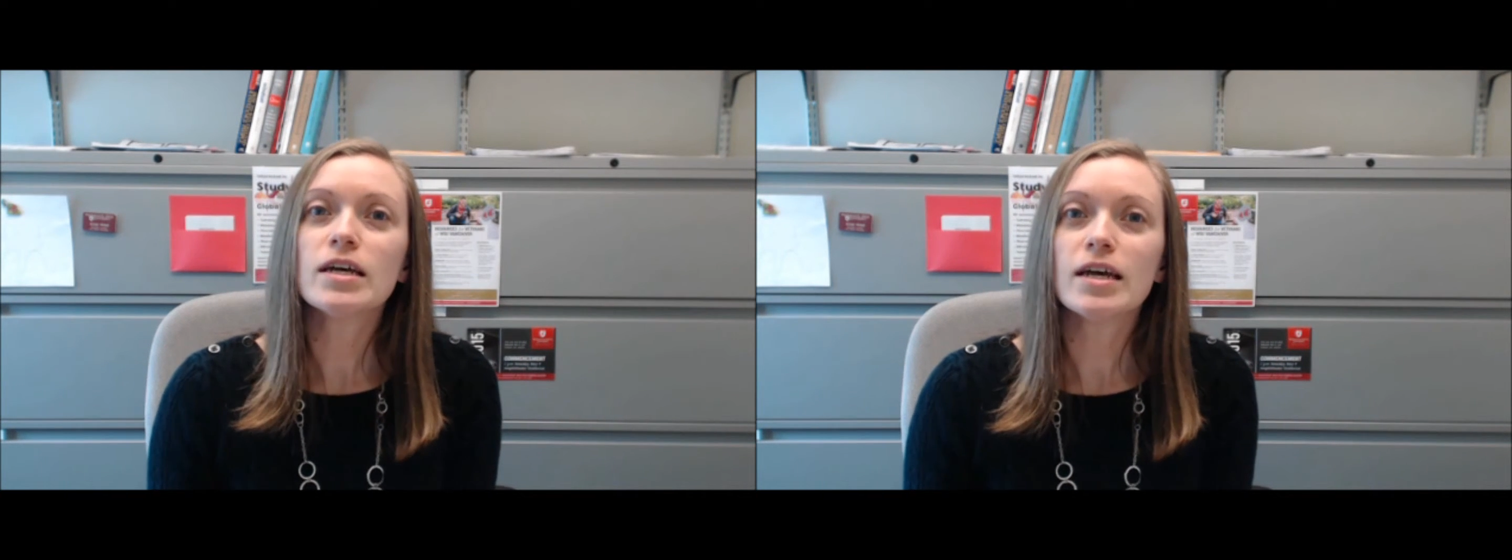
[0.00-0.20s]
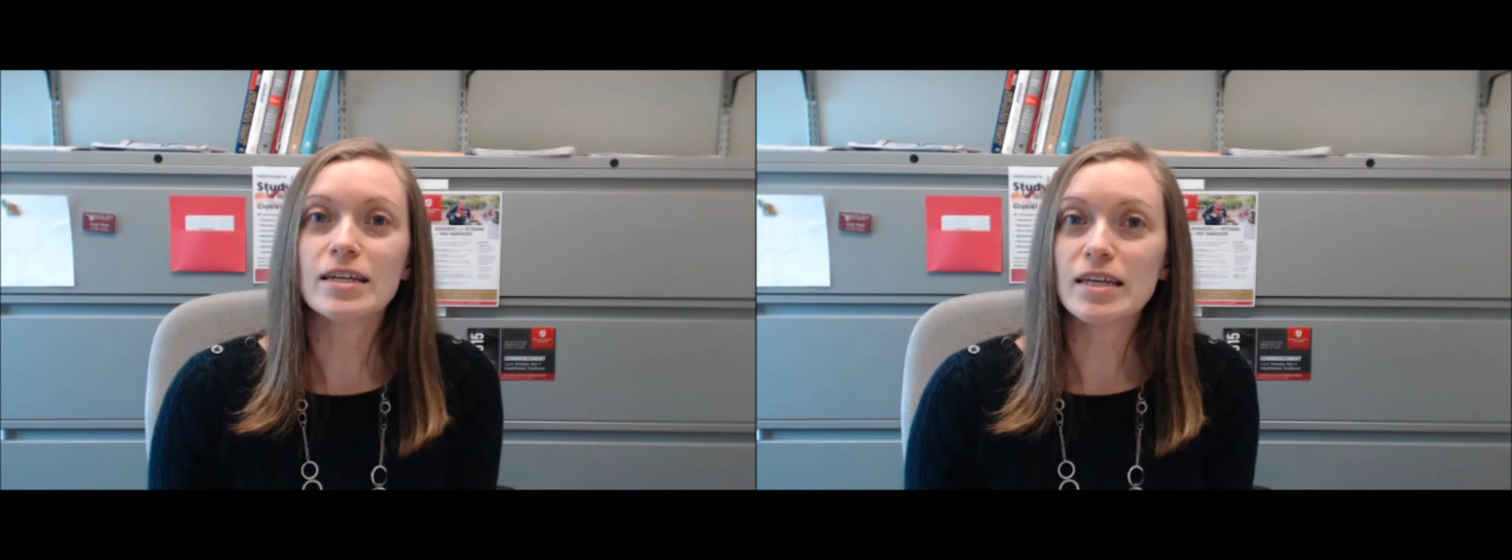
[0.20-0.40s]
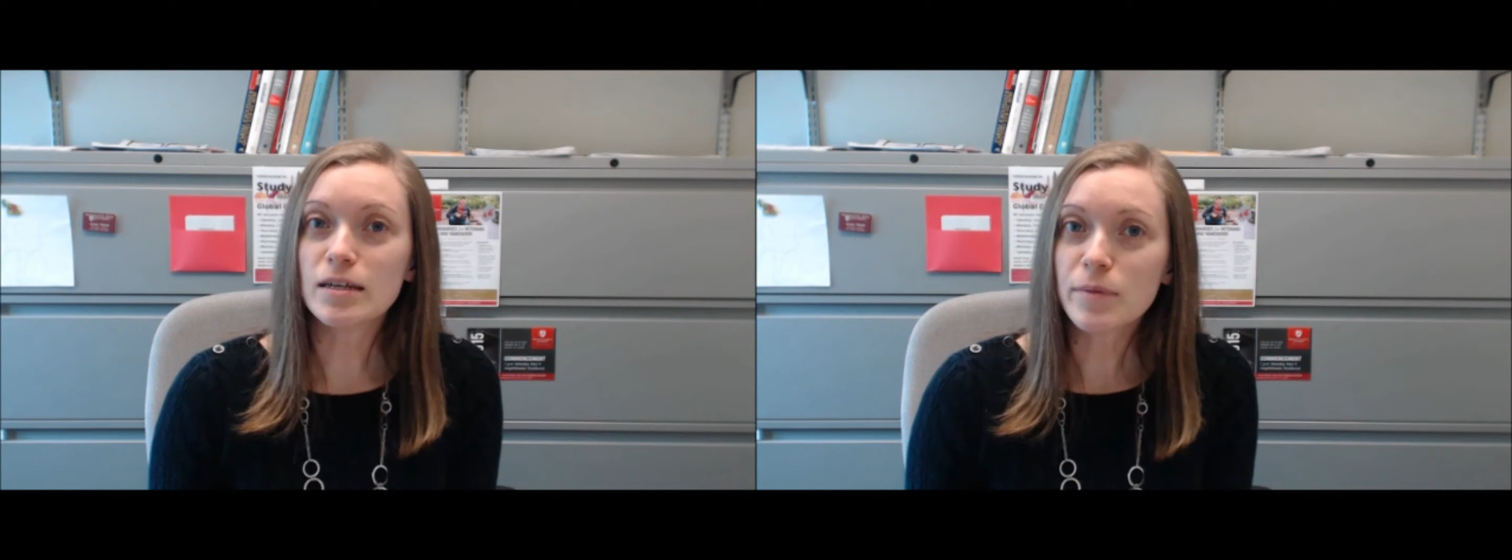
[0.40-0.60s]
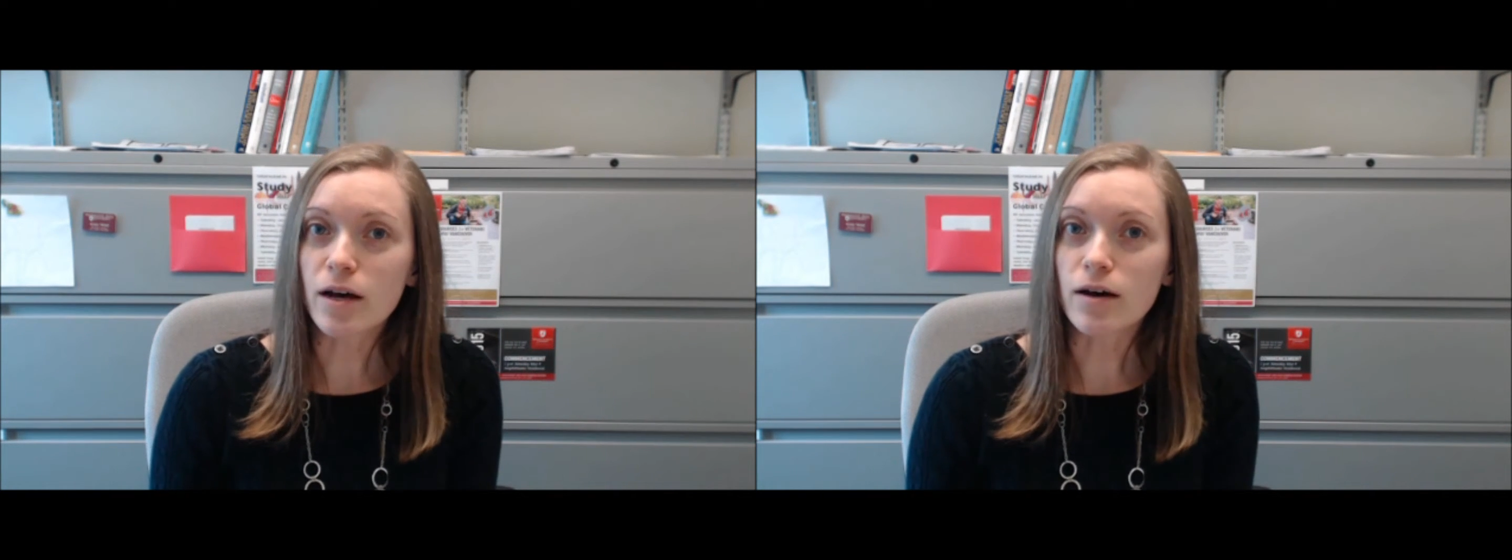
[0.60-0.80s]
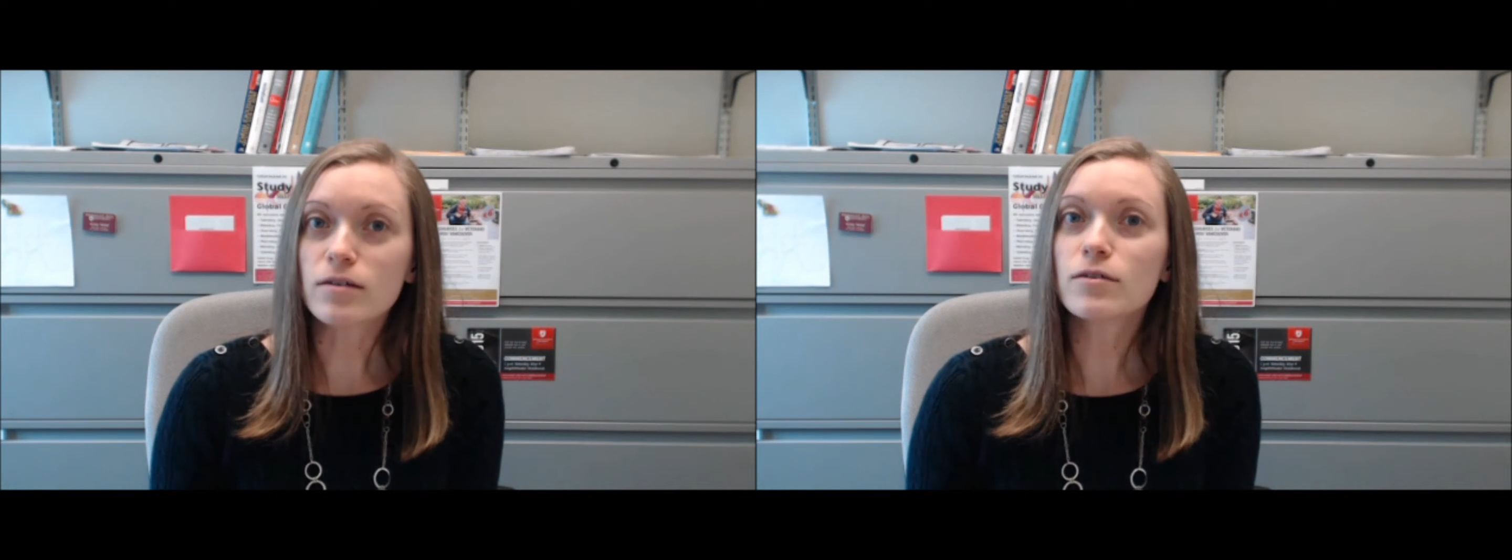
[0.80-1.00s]
an
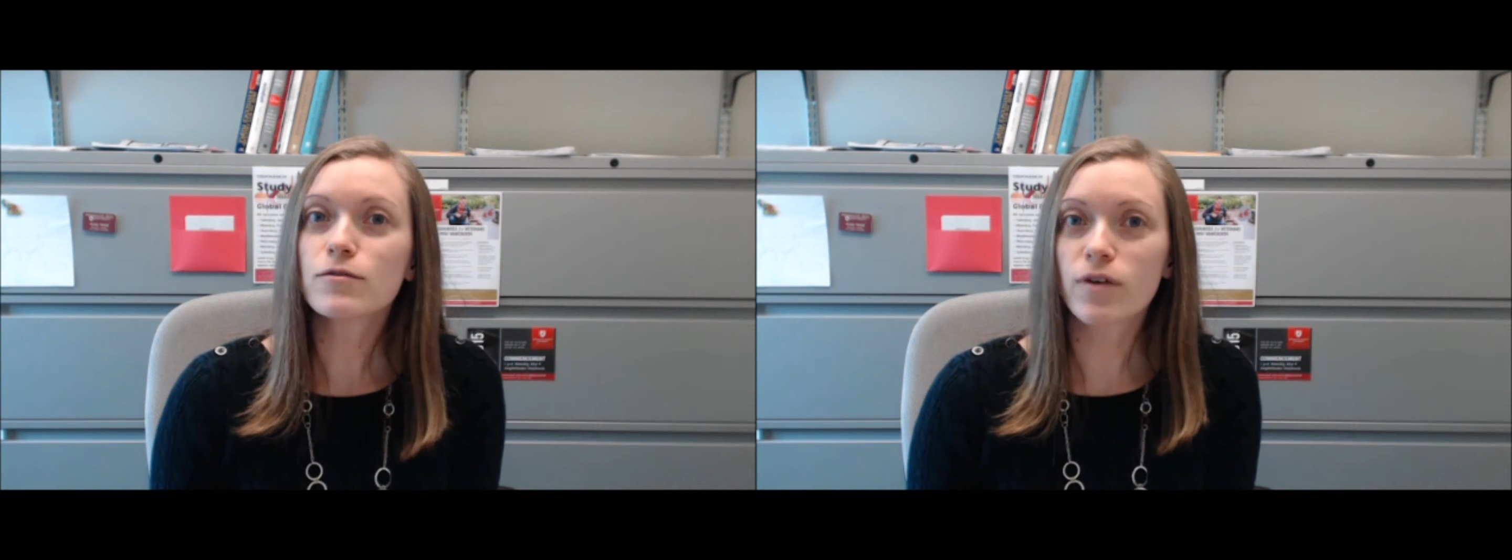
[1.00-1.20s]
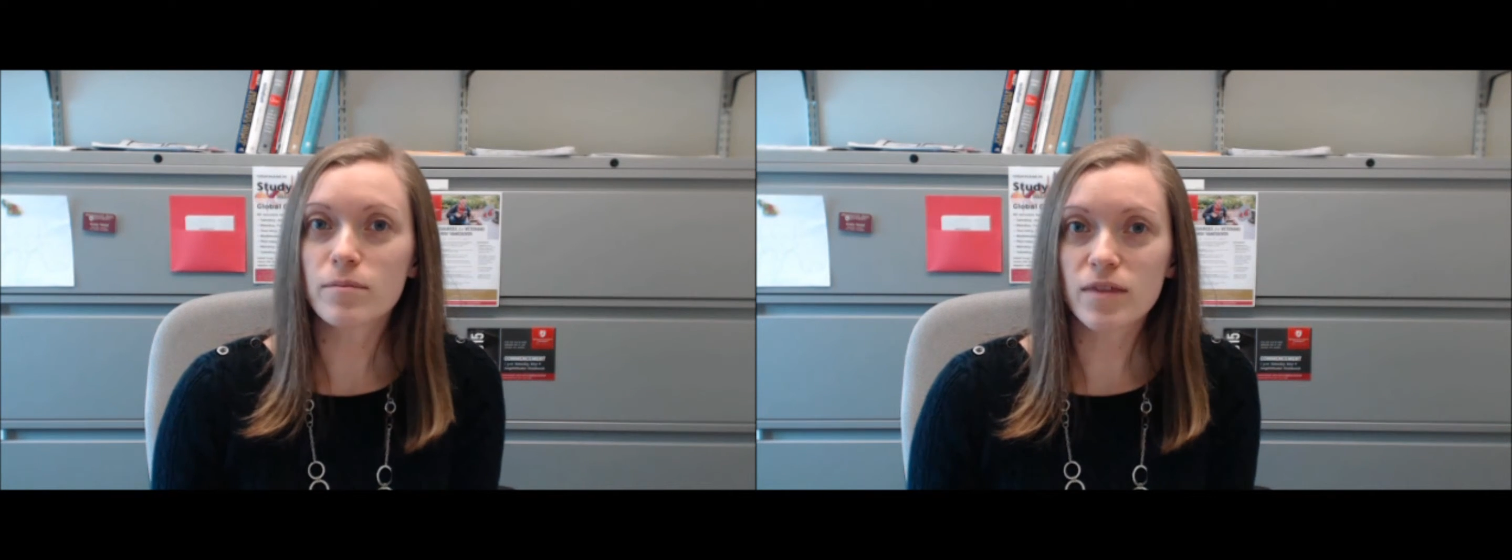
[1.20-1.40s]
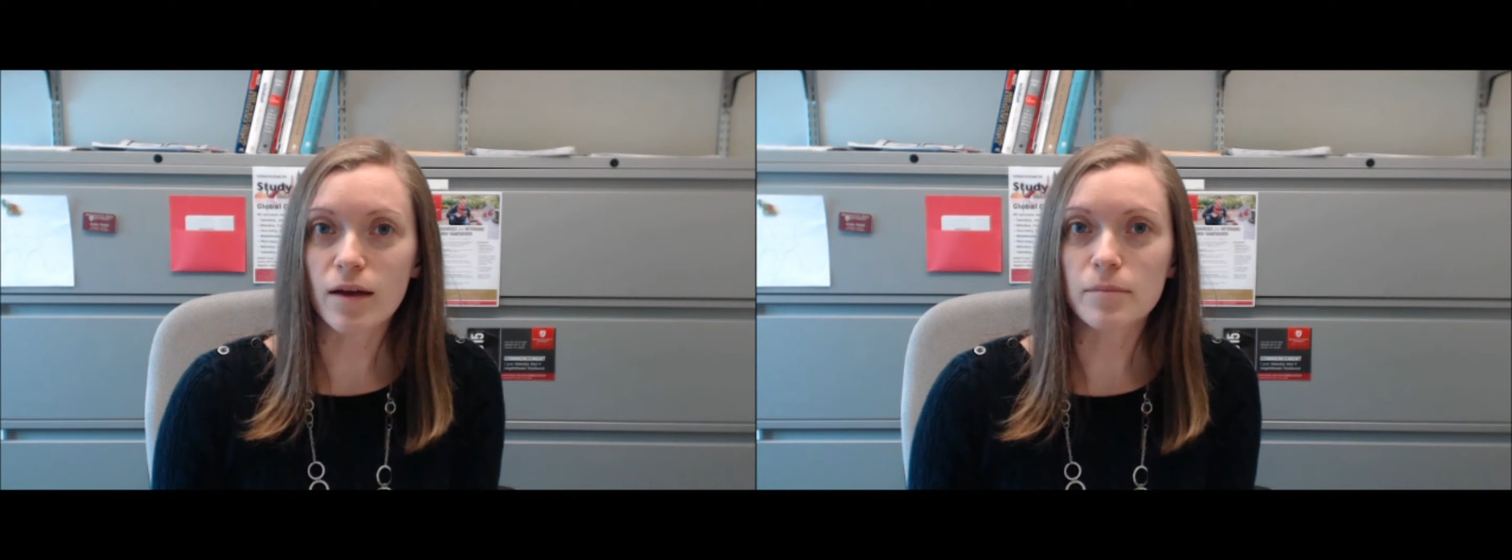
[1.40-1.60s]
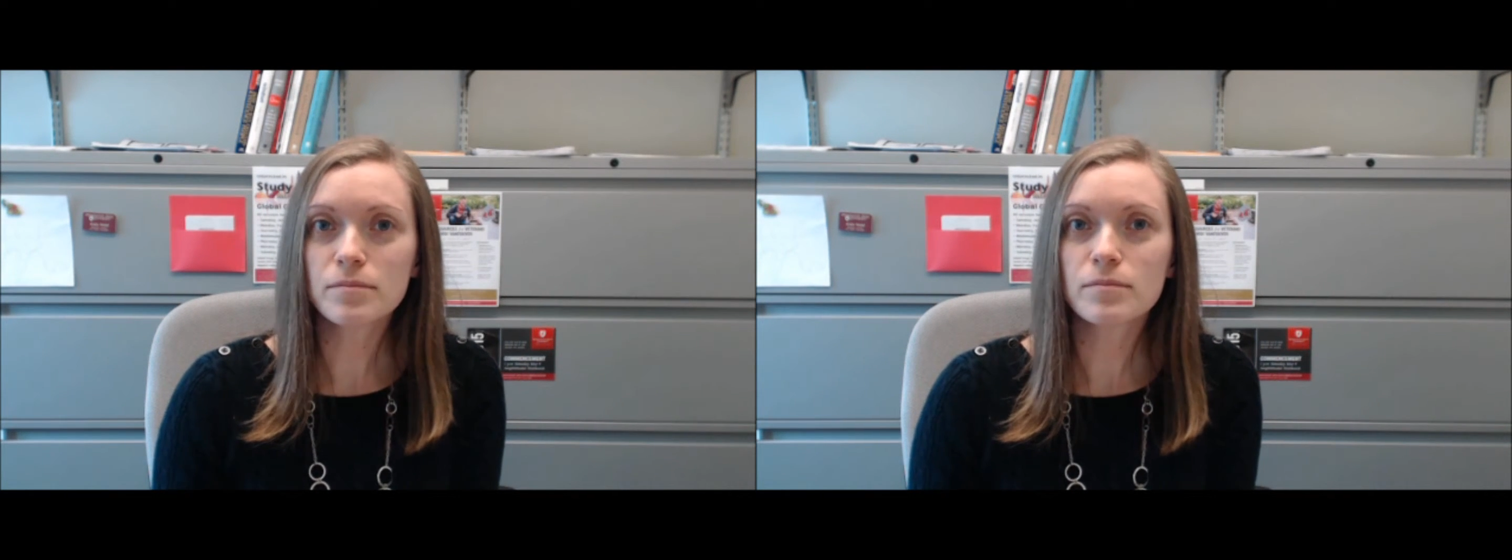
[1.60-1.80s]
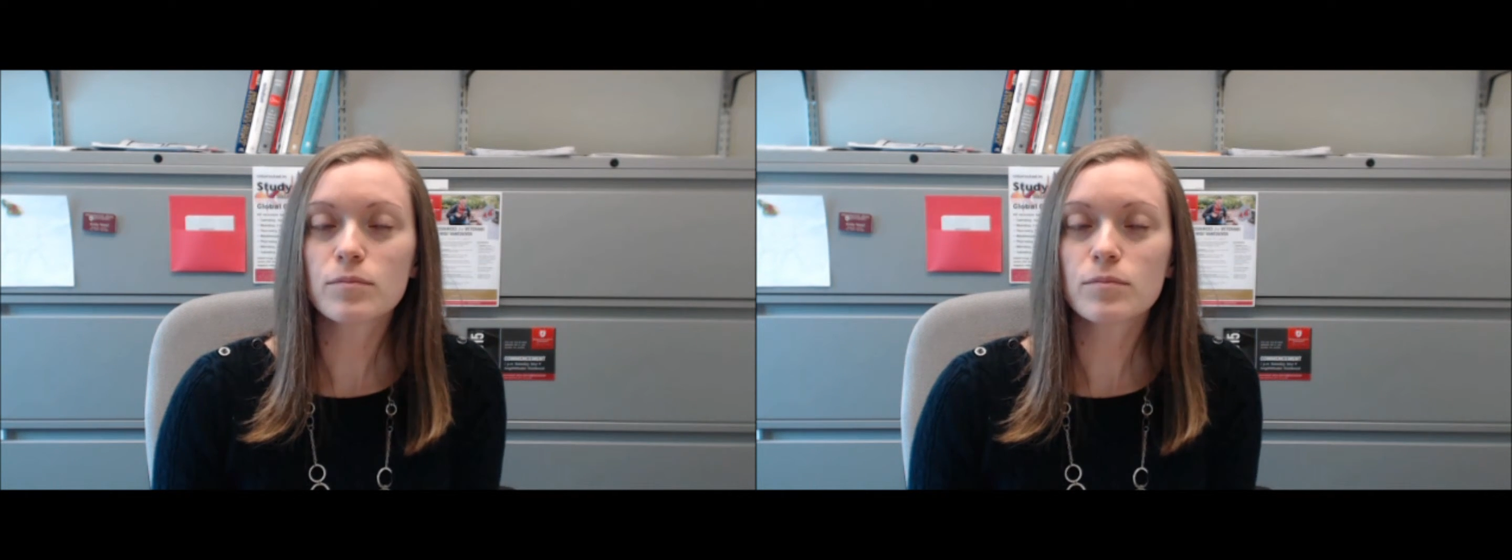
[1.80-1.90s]
email from them